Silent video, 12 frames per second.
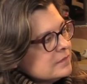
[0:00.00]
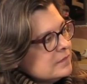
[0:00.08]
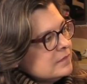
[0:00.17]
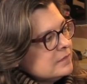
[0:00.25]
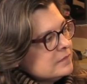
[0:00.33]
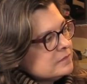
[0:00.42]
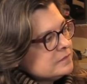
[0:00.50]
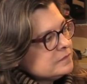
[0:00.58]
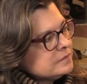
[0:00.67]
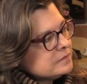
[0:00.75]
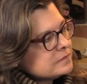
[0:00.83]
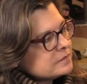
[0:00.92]

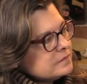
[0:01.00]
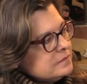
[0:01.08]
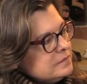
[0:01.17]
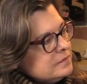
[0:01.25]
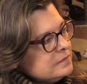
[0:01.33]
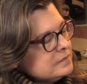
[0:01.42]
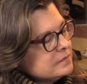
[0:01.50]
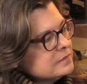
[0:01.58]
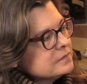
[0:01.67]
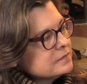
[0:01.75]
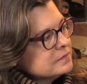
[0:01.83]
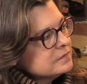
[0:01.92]

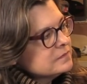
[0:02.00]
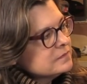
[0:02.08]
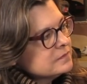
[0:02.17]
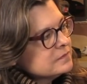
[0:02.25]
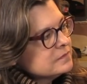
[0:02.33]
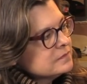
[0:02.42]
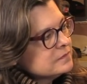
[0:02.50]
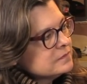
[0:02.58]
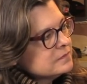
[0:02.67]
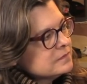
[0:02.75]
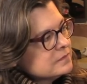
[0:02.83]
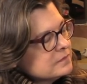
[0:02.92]

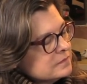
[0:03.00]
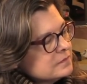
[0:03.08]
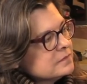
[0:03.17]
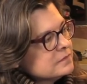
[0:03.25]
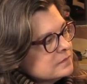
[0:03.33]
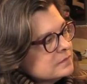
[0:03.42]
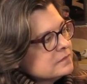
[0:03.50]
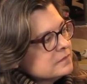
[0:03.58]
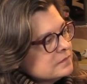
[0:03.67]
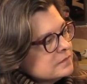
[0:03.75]
(not speaking)